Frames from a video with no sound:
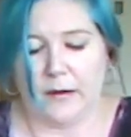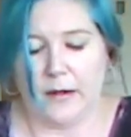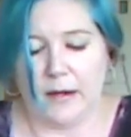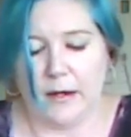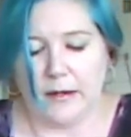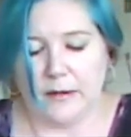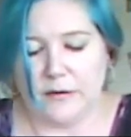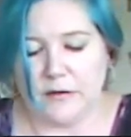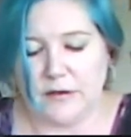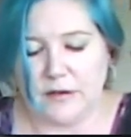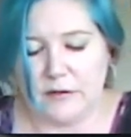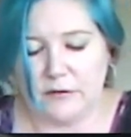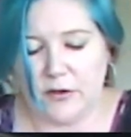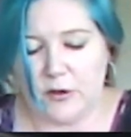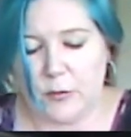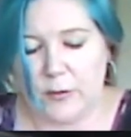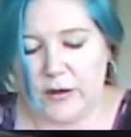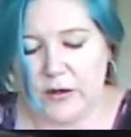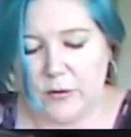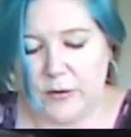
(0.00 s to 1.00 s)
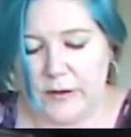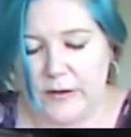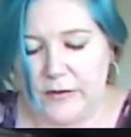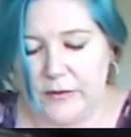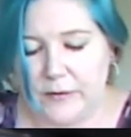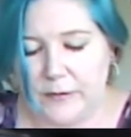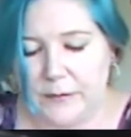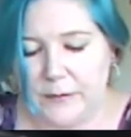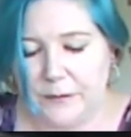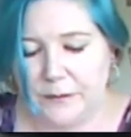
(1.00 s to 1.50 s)
just give it a quick
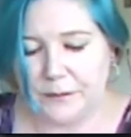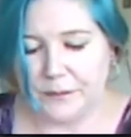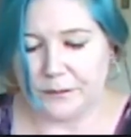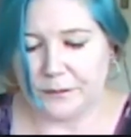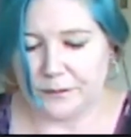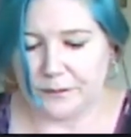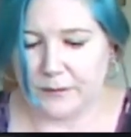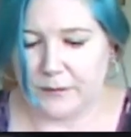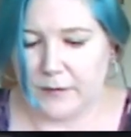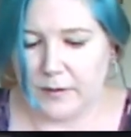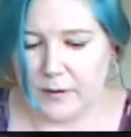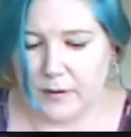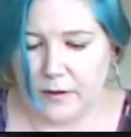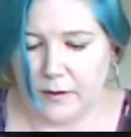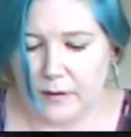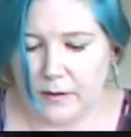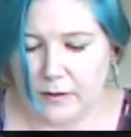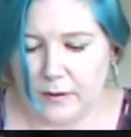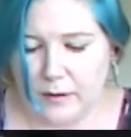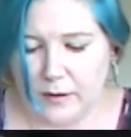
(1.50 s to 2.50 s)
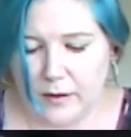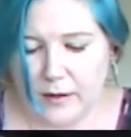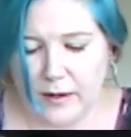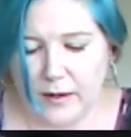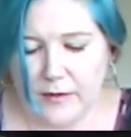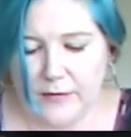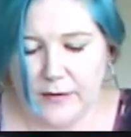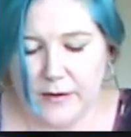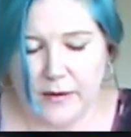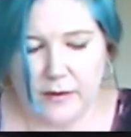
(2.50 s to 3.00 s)
crease.
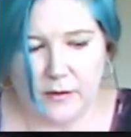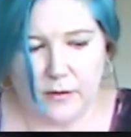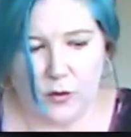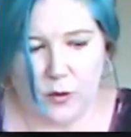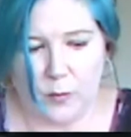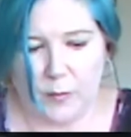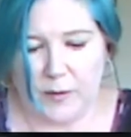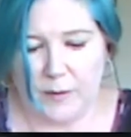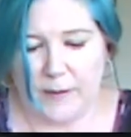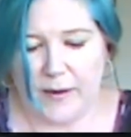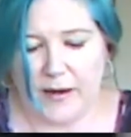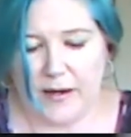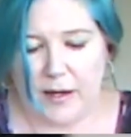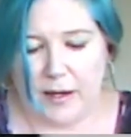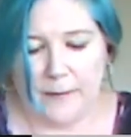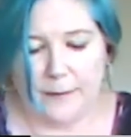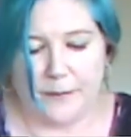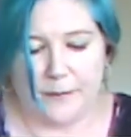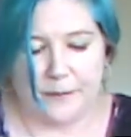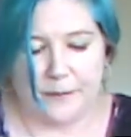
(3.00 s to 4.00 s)
And then open it back up.